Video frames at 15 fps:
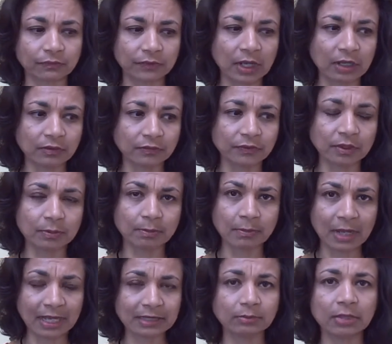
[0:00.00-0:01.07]
of the
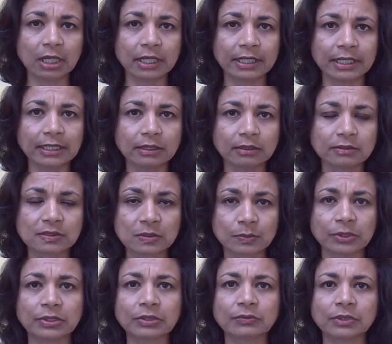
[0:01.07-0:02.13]

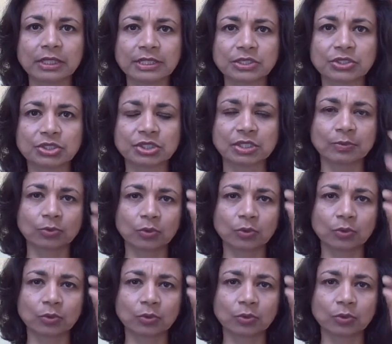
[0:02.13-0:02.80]
mind-body-spirit relationship,